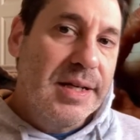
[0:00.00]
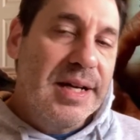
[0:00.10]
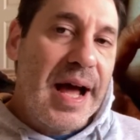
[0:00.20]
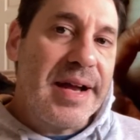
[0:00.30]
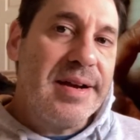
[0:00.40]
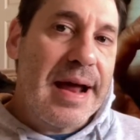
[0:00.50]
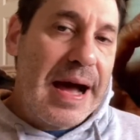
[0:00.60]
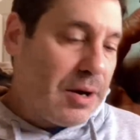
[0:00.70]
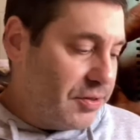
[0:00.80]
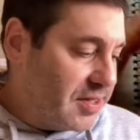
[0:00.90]
And
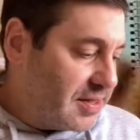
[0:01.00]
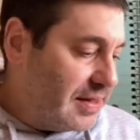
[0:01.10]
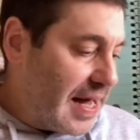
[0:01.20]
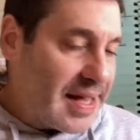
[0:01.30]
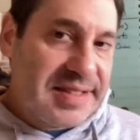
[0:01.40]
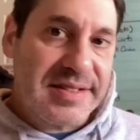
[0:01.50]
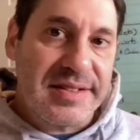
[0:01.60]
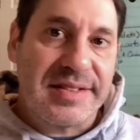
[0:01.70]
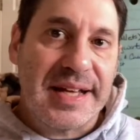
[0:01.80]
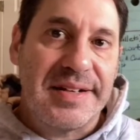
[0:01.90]
now this last
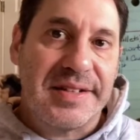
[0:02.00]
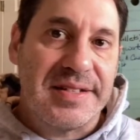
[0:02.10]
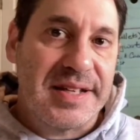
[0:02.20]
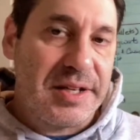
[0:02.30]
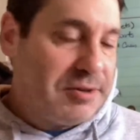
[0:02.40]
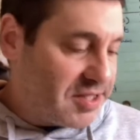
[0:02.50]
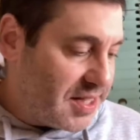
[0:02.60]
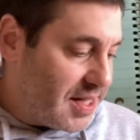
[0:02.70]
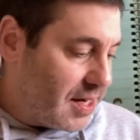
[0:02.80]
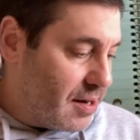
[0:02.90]
sentence that you
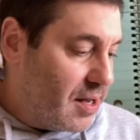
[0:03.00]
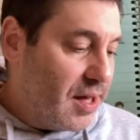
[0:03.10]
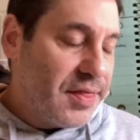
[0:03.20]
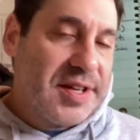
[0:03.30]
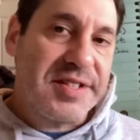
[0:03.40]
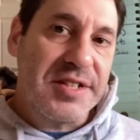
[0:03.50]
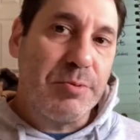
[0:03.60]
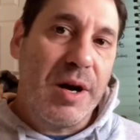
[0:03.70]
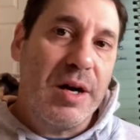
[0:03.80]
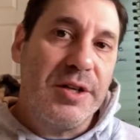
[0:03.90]
see here, this is
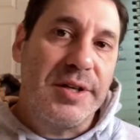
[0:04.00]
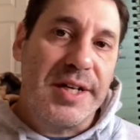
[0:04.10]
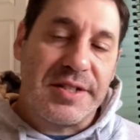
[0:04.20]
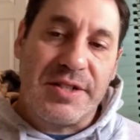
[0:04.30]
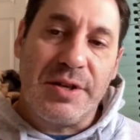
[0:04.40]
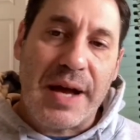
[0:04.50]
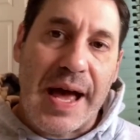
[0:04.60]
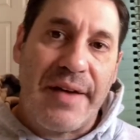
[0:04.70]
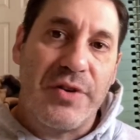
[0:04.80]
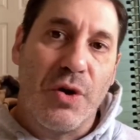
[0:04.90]
where you get to
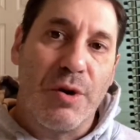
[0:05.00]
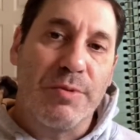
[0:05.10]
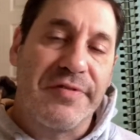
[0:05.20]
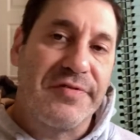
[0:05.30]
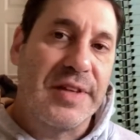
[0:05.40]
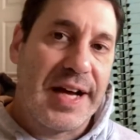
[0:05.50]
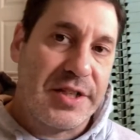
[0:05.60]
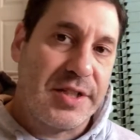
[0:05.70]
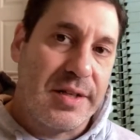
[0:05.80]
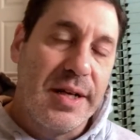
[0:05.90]
have your
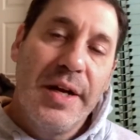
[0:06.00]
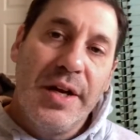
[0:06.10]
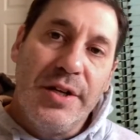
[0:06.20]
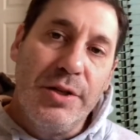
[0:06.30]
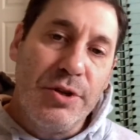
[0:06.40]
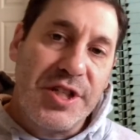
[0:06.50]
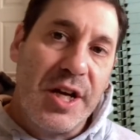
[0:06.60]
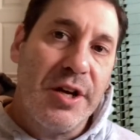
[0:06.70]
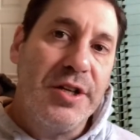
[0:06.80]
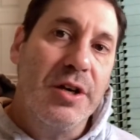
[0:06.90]
reflection. You
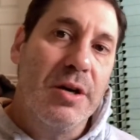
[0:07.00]
share your